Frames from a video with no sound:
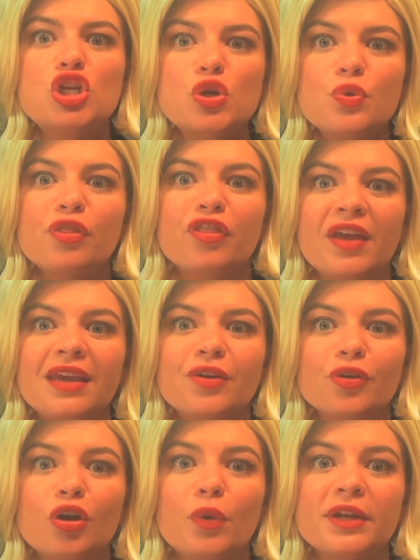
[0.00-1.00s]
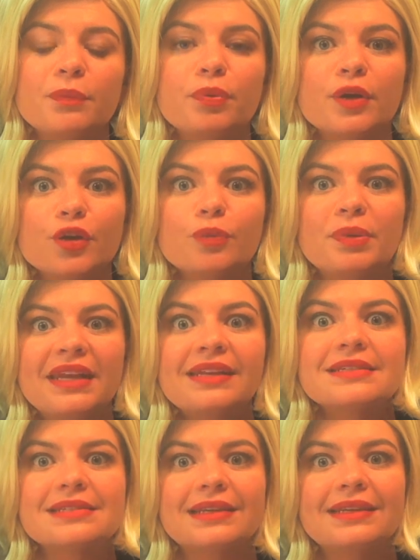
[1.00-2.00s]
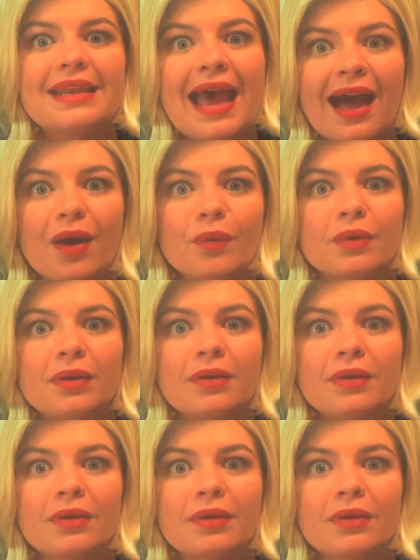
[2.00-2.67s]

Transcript: new thing you're going to put your penis in now.